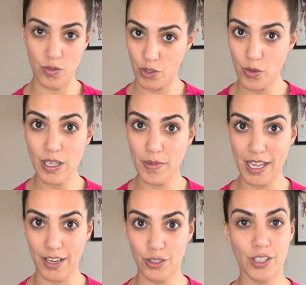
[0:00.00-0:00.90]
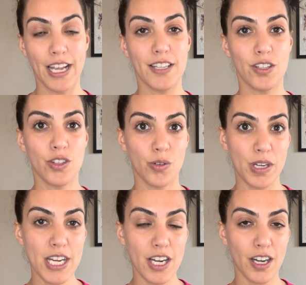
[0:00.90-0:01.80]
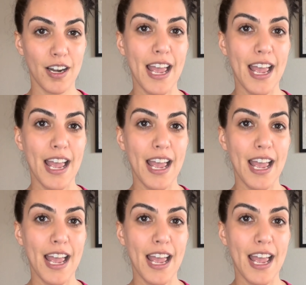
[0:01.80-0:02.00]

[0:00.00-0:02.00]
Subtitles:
some of the exercises through here